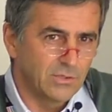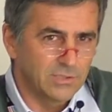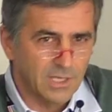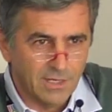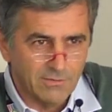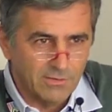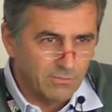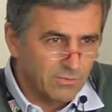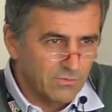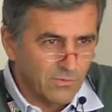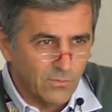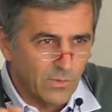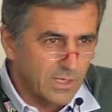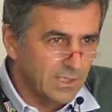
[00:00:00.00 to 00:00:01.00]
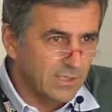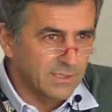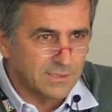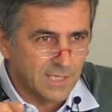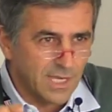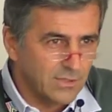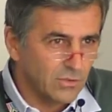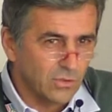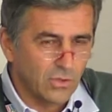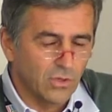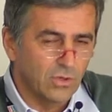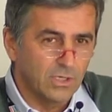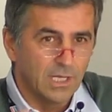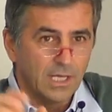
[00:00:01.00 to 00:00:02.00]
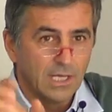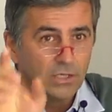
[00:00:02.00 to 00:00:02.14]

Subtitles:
You're driving from work, it's 8 o'clock.